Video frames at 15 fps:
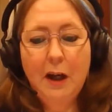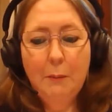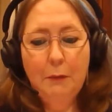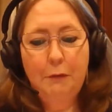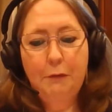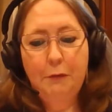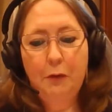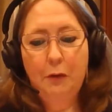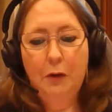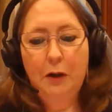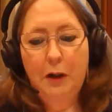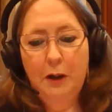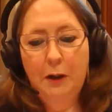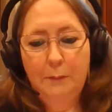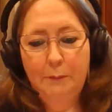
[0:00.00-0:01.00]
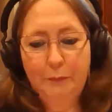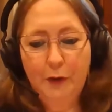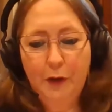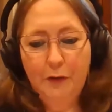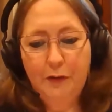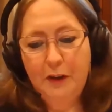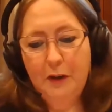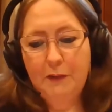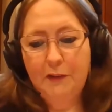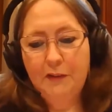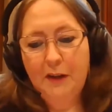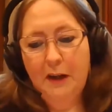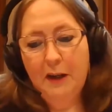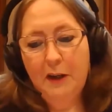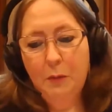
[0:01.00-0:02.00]
before Ursula von
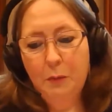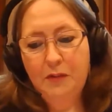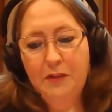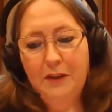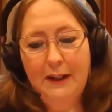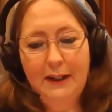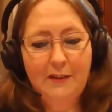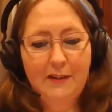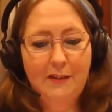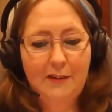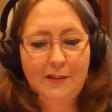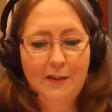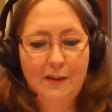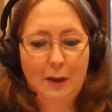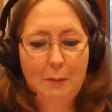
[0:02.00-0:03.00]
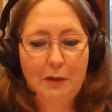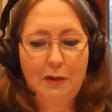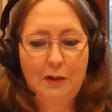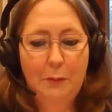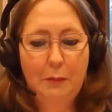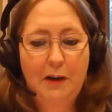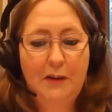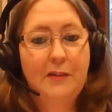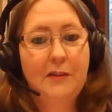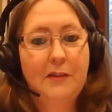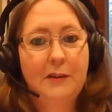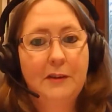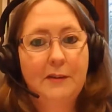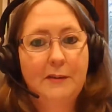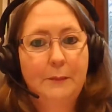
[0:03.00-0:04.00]
der Leyen was elected to the Commission
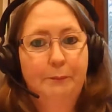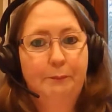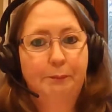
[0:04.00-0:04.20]
President.